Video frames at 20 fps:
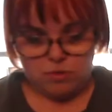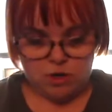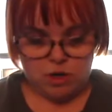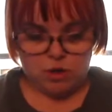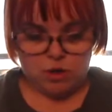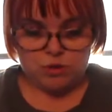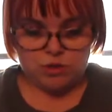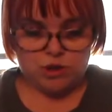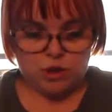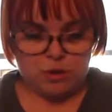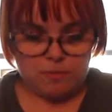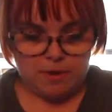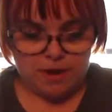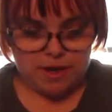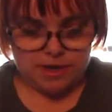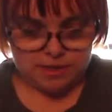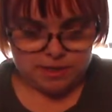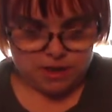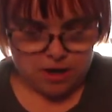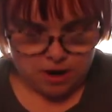Also
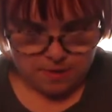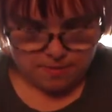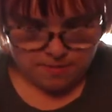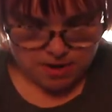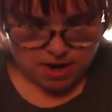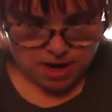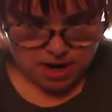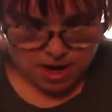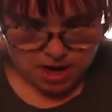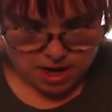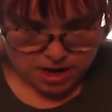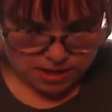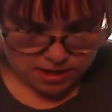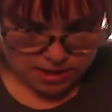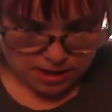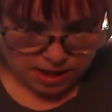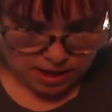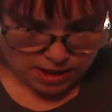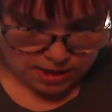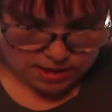picked up
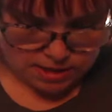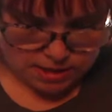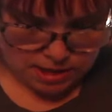these